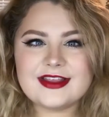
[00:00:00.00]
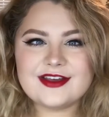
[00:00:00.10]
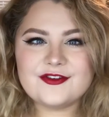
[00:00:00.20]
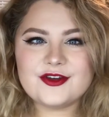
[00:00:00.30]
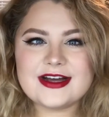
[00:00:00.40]

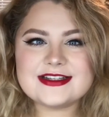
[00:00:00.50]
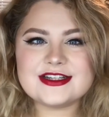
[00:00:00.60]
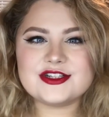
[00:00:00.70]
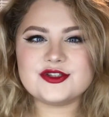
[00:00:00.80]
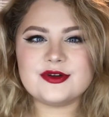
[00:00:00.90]
If you guys
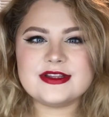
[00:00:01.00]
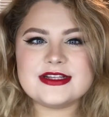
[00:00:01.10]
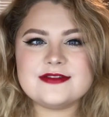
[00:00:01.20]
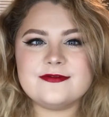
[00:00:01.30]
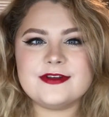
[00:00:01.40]
enjoyed
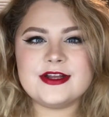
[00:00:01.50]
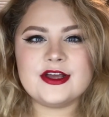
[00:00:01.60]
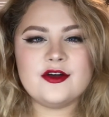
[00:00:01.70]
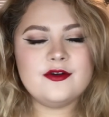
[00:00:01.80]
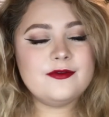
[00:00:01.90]
this
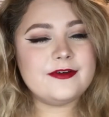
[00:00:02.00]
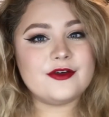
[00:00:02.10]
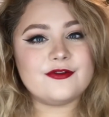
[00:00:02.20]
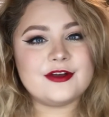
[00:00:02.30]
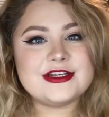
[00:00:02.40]
video, feel
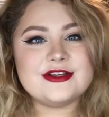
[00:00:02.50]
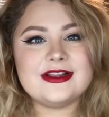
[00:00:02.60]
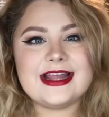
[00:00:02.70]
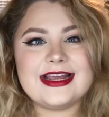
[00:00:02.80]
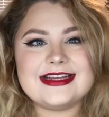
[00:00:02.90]
free to
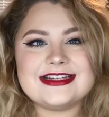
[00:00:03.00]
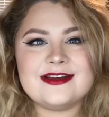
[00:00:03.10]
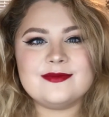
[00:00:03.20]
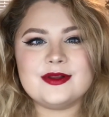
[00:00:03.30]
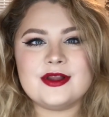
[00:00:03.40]
like it
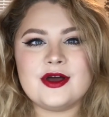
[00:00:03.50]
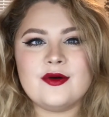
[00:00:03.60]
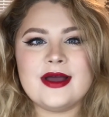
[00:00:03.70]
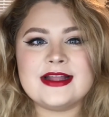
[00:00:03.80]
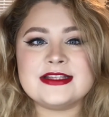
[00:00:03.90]
down
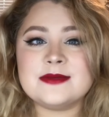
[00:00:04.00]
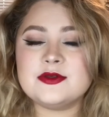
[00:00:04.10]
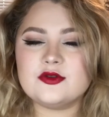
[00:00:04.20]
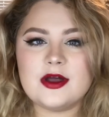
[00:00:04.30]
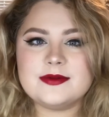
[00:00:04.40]
below and
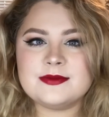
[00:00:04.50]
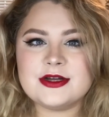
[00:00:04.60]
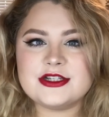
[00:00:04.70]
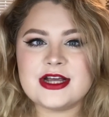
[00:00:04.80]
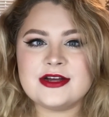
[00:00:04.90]
subscribe to my
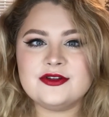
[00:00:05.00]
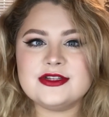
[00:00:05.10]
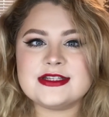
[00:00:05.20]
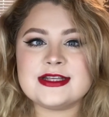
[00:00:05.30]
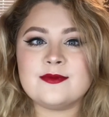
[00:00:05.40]
channel
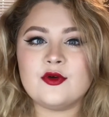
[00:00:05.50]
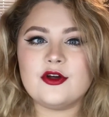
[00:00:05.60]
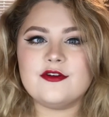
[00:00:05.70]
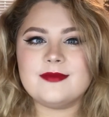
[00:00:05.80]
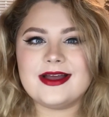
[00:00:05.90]
to see more
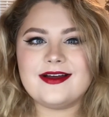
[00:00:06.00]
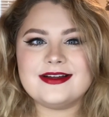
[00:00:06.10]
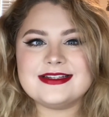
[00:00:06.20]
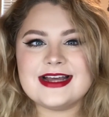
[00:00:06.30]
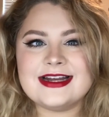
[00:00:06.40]
of my
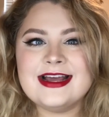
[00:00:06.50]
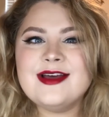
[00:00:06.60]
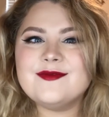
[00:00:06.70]
content.